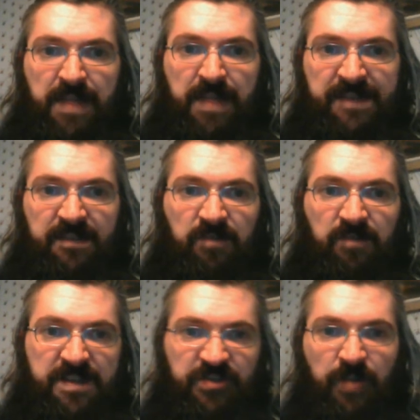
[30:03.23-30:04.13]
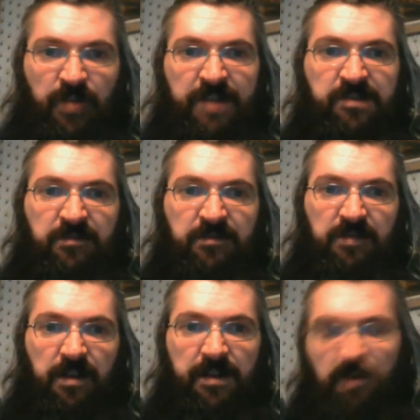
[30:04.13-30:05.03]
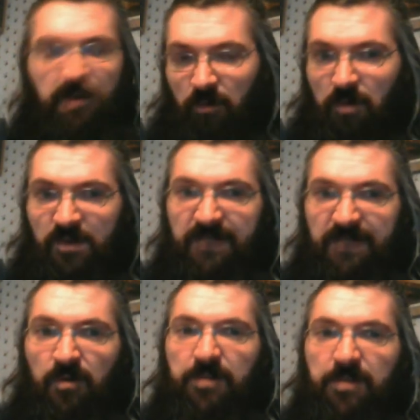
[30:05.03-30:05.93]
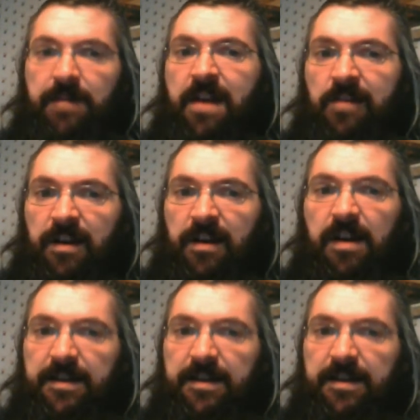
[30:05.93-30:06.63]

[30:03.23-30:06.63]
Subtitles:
basically entrenched in most of North America,